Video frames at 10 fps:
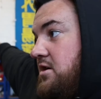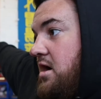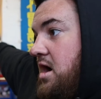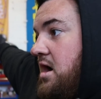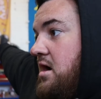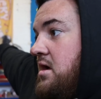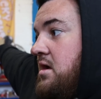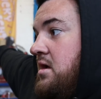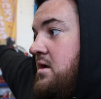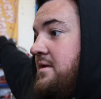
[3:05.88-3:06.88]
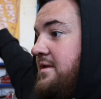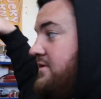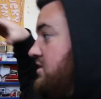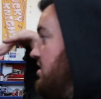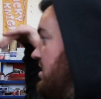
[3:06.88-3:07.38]
the car. Then
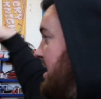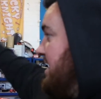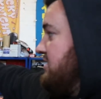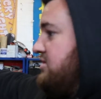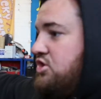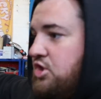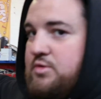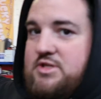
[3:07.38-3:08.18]
the car has two